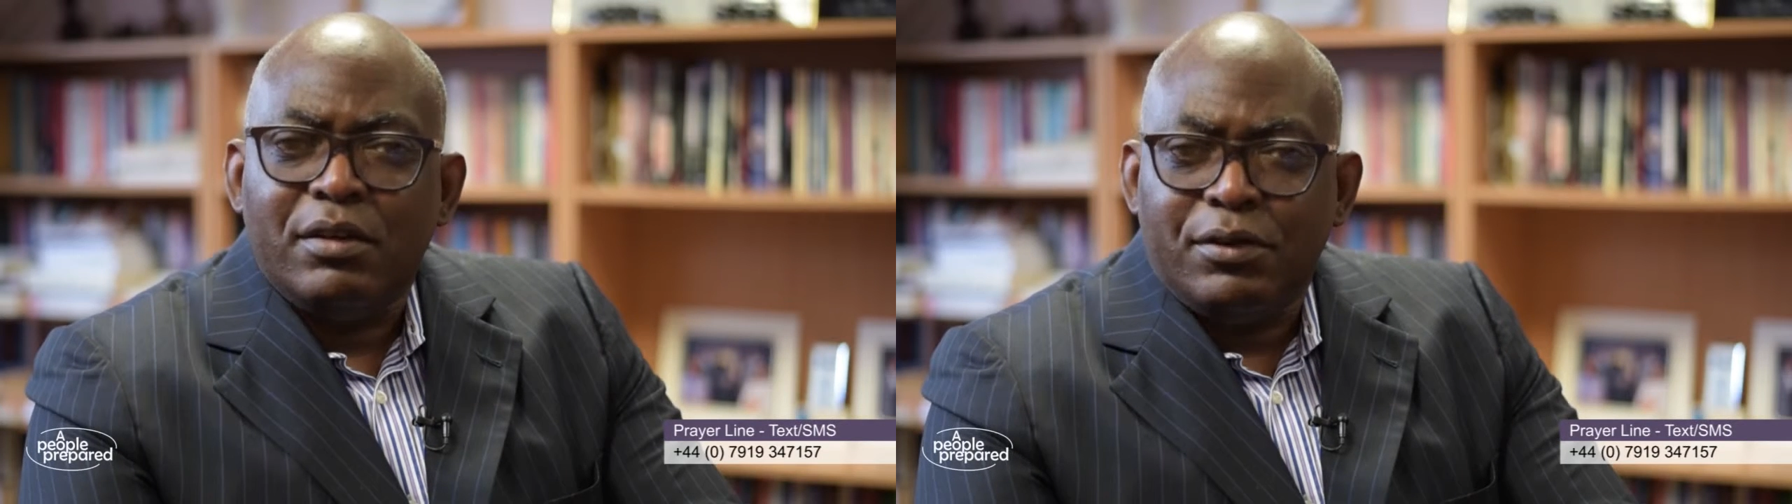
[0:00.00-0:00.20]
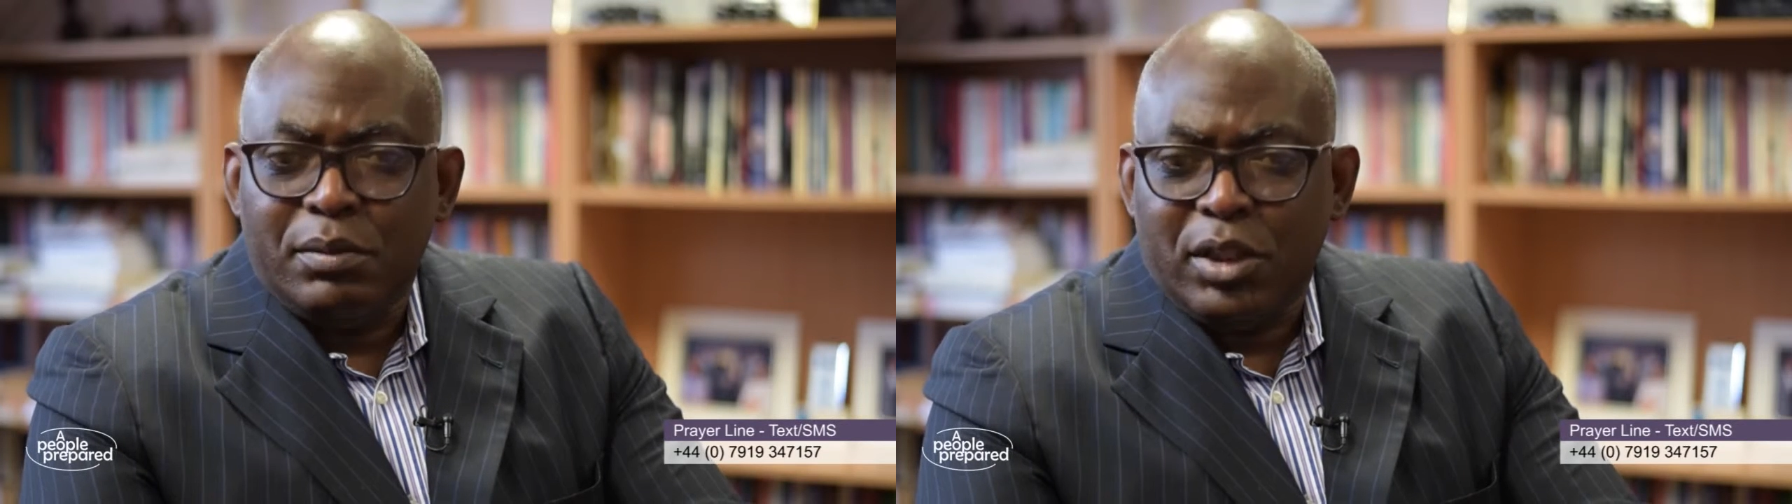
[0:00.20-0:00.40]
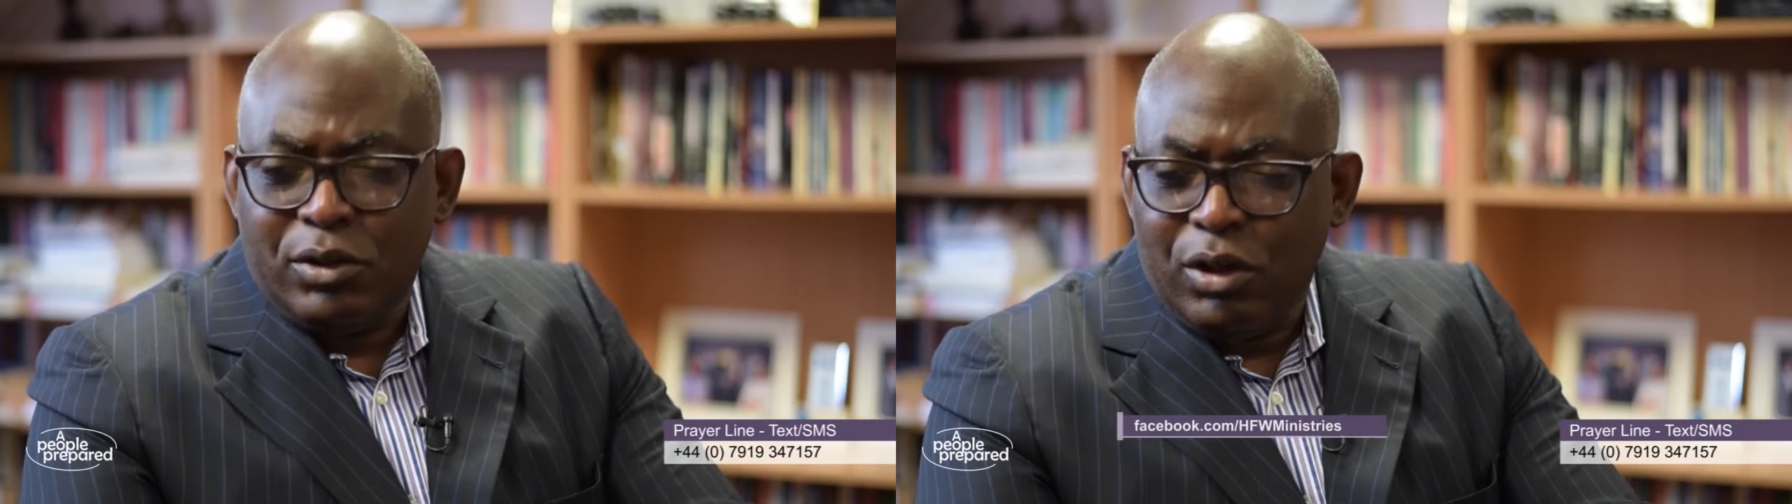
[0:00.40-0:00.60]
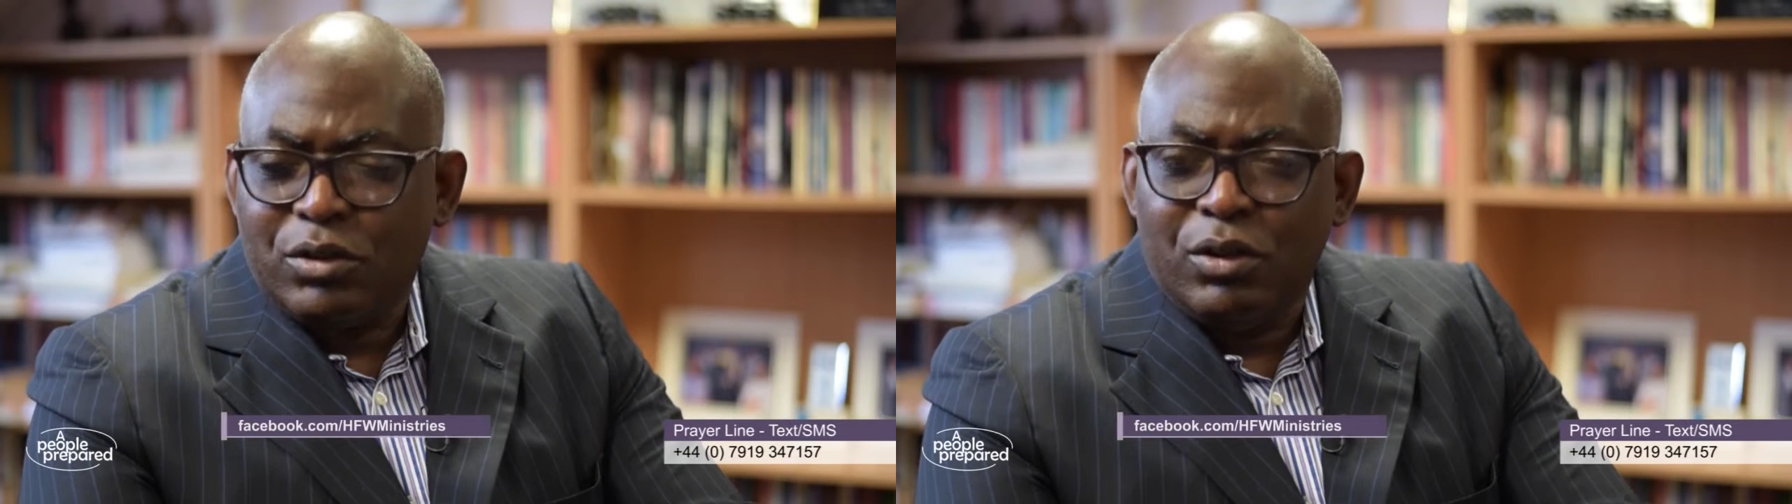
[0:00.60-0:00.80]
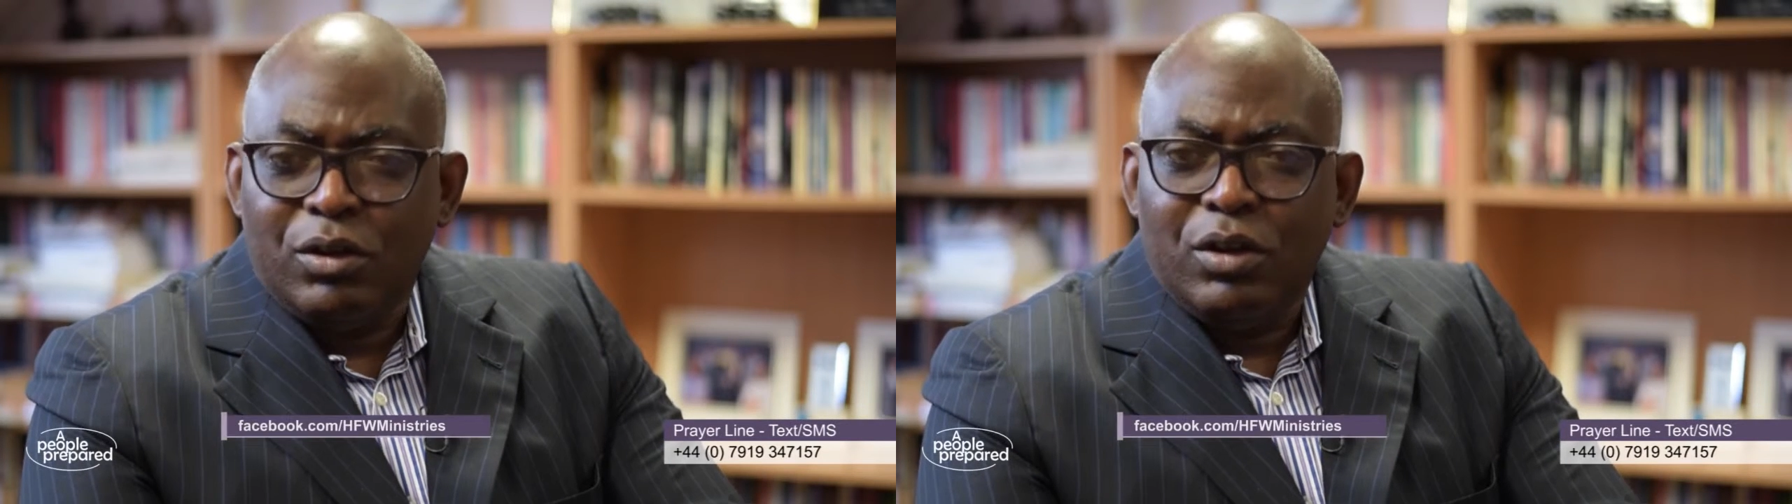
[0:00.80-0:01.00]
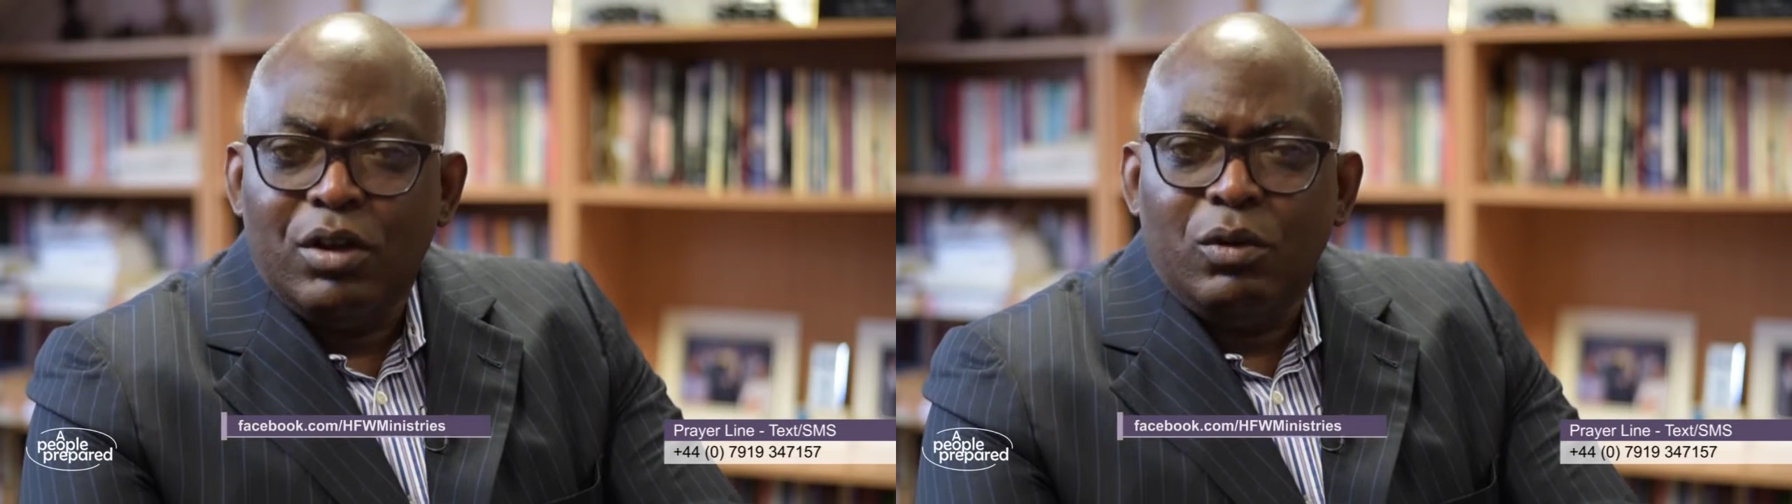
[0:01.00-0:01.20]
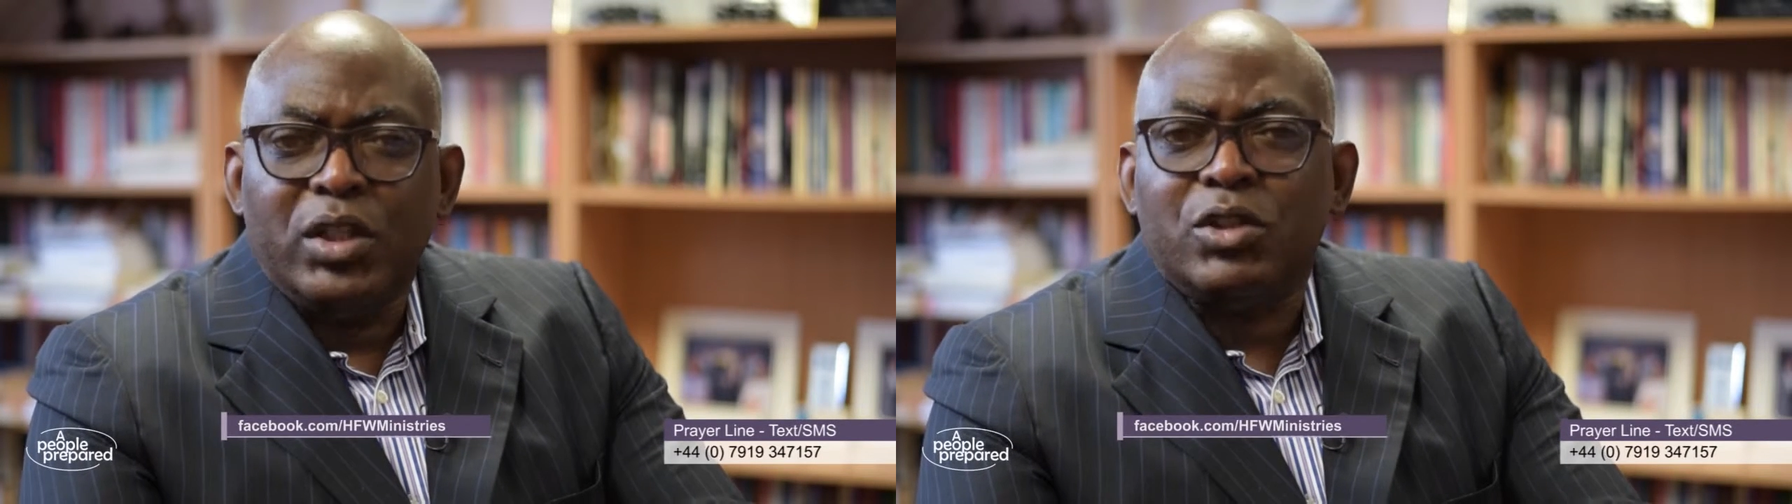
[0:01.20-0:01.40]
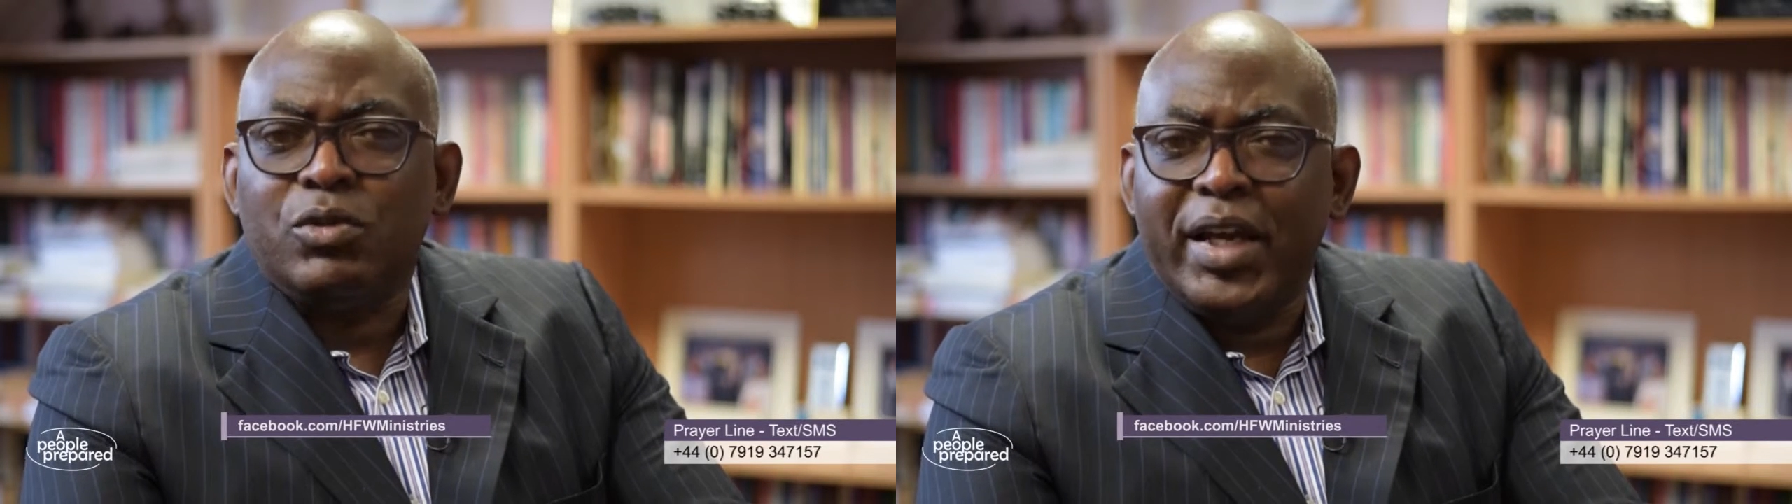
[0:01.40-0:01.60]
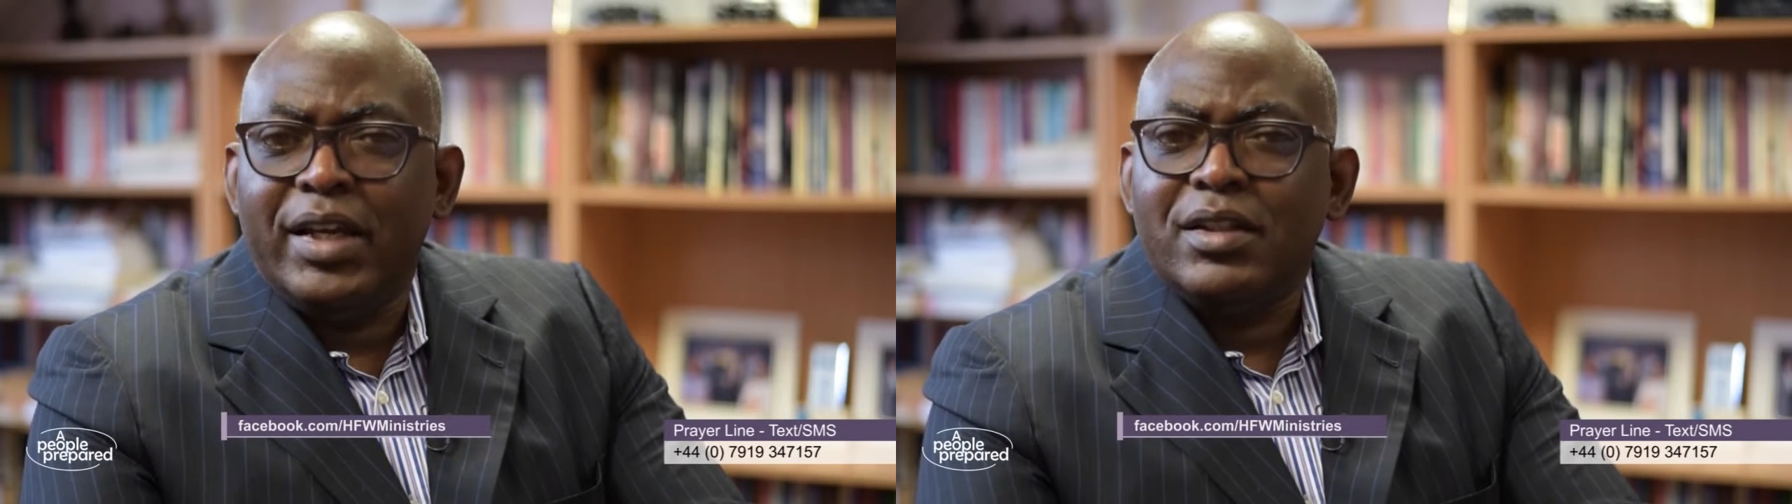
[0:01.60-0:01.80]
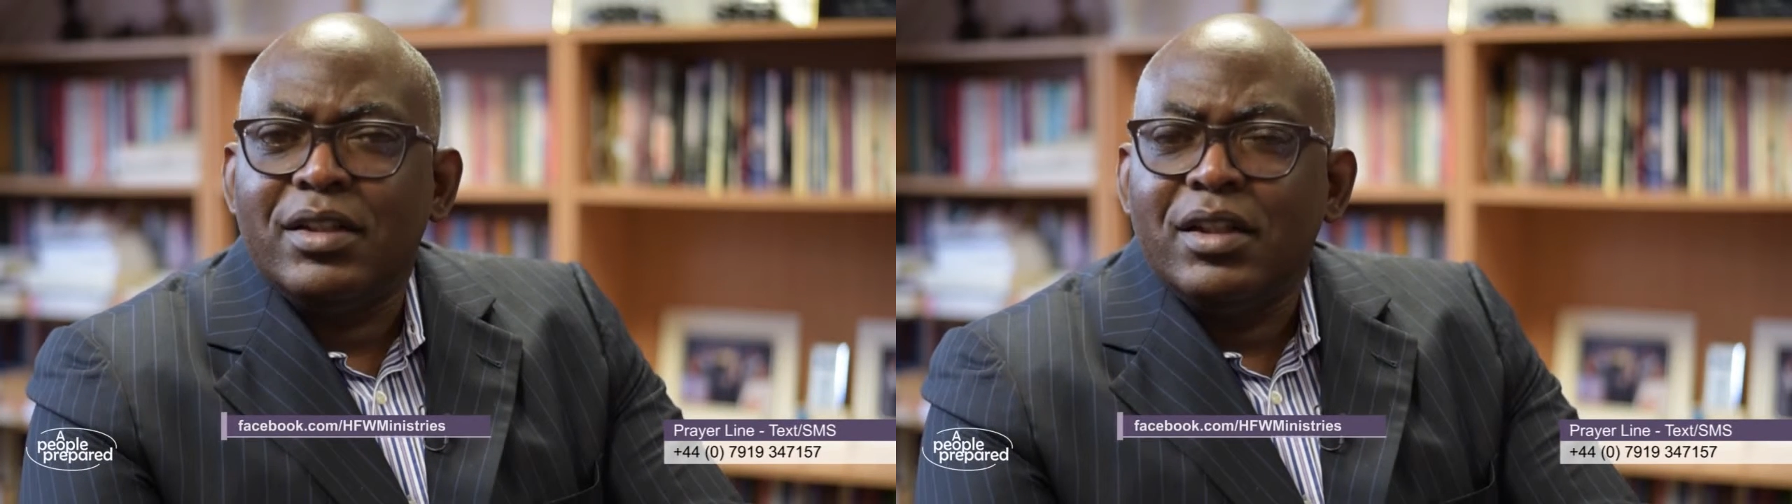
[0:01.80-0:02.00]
from the doctor, which read,